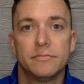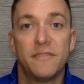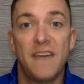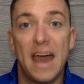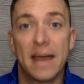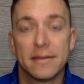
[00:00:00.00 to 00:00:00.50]

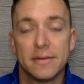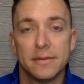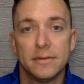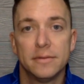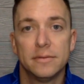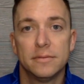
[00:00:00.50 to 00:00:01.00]
Fact.
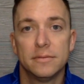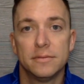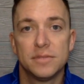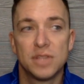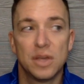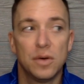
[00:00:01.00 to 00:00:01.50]

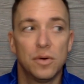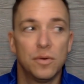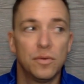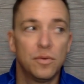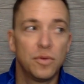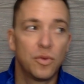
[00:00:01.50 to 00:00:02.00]

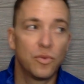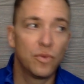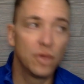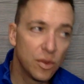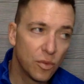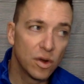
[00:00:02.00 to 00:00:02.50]
So you're
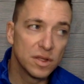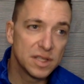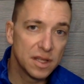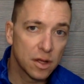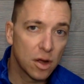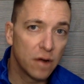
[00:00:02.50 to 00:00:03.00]
really
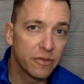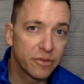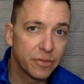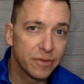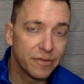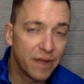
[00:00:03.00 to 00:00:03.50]
warrantying a car for
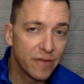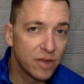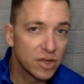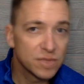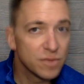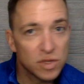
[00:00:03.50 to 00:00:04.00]
three to five
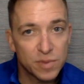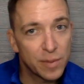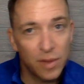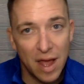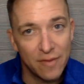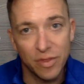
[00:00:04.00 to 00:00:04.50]
years. Most
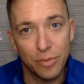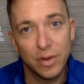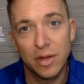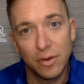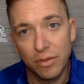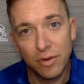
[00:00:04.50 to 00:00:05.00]
people have a
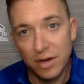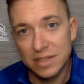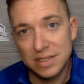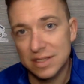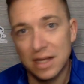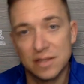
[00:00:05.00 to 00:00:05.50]
three year,
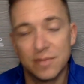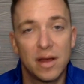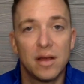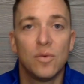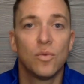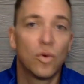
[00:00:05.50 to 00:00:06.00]
36,000
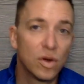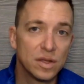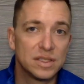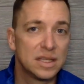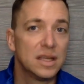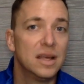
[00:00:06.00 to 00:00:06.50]
mile
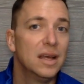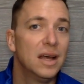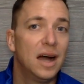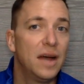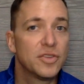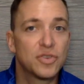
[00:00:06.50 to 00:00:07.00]
warranty
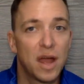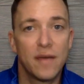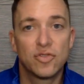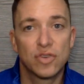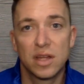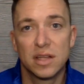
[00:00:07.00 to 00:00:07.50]
on the
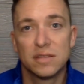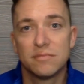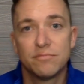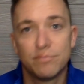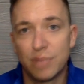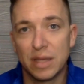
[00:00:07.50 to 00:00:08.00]

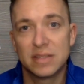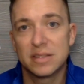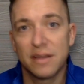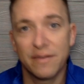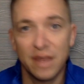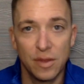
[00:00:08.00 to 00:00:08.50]
drivetrain, big
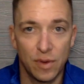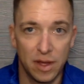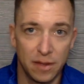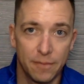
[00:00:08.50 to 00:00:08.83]
stuff anyway.